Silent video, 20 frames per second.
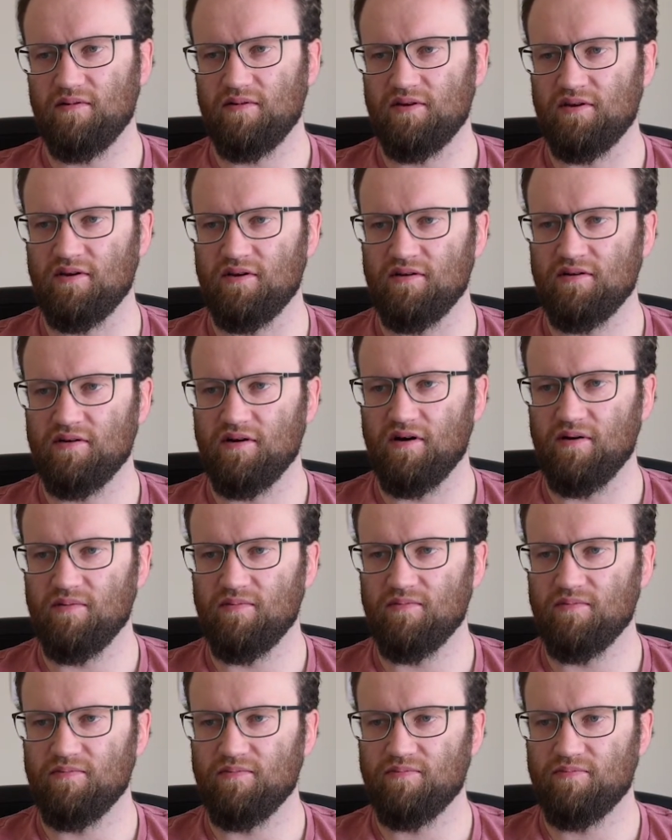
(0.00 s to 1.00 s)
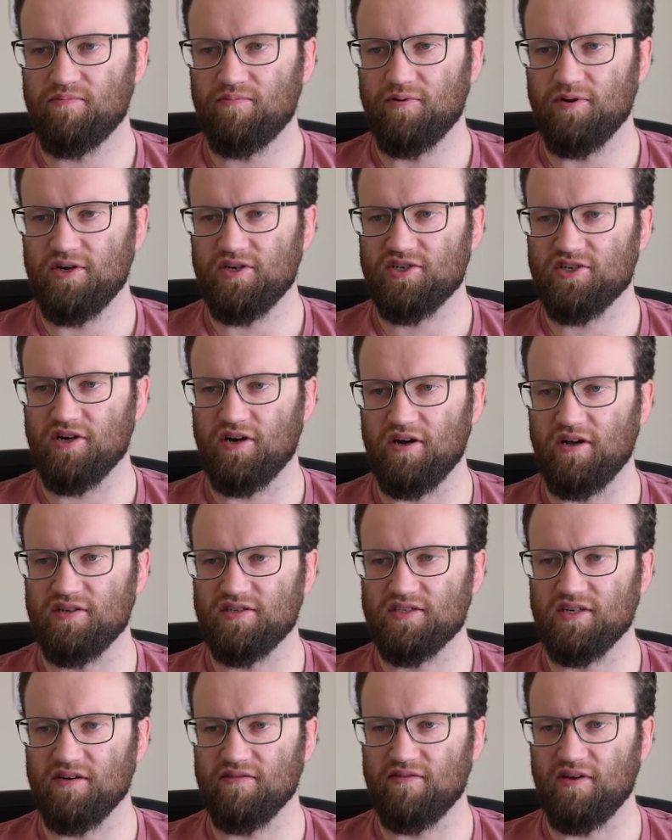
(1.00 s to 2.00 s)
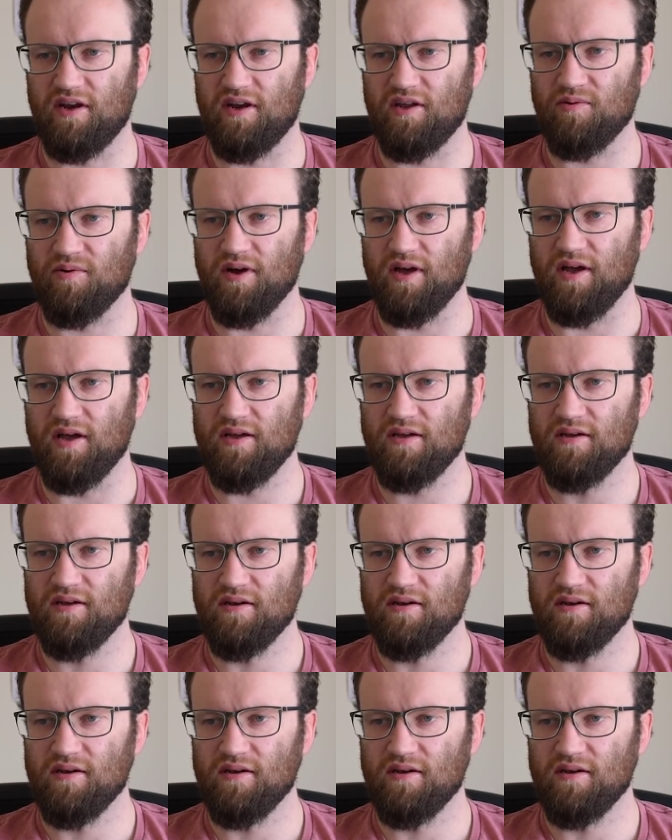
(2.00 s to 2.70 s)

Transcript: I'm pretty shy and stuff anyway,